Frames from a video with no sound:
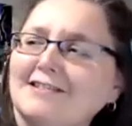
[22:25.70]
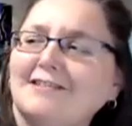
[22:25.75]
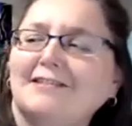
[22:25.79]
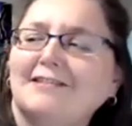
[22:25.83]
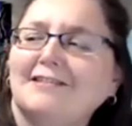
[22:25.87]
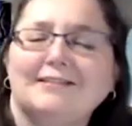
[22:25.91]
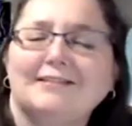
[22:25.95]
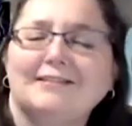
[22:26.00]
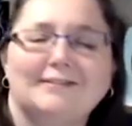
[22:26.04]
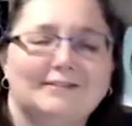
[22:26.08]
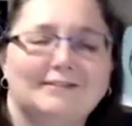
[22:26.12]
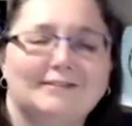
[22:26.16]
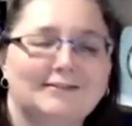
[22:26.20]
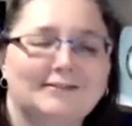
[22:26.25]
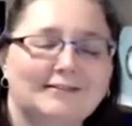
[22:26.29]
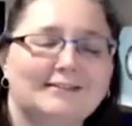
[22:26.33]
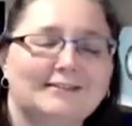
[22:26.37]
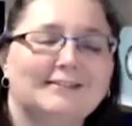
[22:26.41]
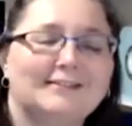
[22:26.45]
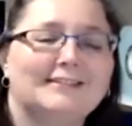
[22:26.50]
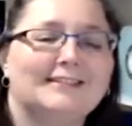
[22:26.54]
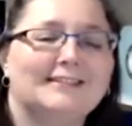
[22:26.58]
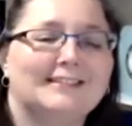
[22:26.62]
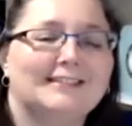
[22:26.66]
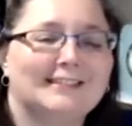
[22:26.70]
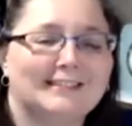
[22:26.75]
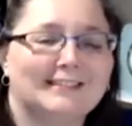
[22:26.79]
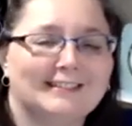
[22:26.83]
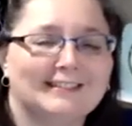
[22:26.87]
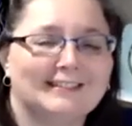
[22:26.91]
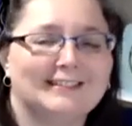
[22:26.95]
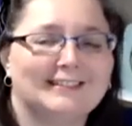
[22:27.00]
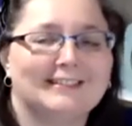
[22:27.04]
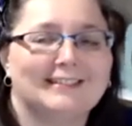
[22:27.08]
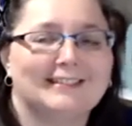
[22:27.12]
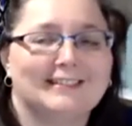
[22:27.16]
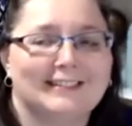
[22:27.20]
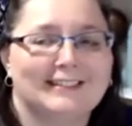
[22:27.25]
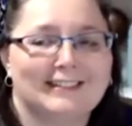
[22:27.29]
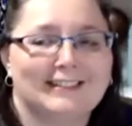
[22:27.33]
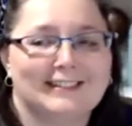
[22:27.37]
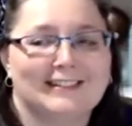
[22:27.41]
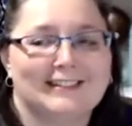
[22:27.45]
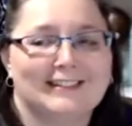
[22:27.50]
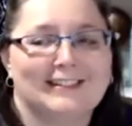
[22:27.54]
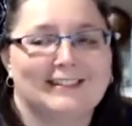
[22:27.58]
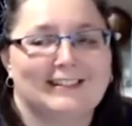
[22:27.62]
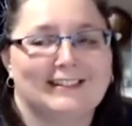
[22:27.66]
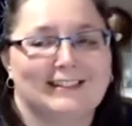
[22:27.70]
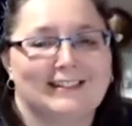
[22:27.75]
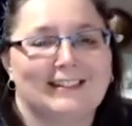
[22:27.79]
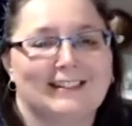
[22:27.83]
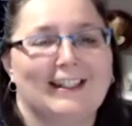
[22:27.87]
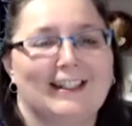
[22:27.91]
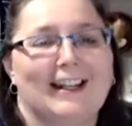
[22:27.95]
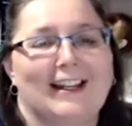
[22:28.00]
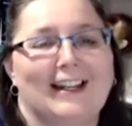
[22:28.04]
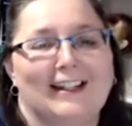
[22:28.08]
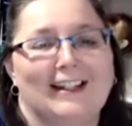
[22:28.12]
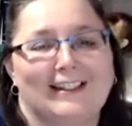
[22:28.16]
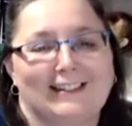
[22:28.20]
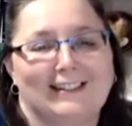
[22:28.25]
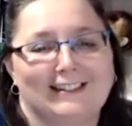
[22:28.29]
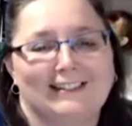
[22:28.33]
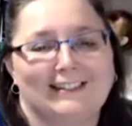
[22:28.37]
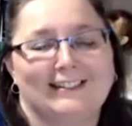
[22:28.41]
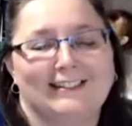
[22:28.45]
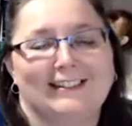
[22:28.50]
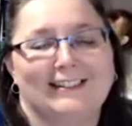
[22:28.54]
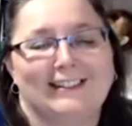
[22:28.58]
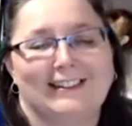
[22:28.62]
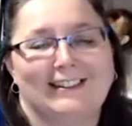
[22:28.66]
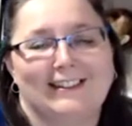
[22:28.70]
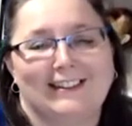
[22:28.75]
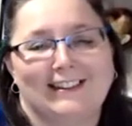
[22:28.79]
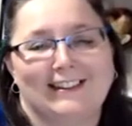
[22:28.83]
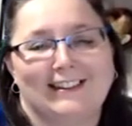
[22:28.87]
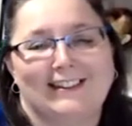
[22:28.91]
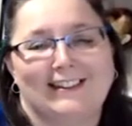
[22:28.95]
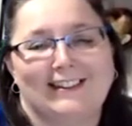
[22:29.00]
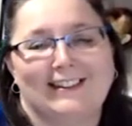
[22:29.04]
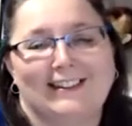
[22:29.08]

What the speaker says: This person isn't speaking.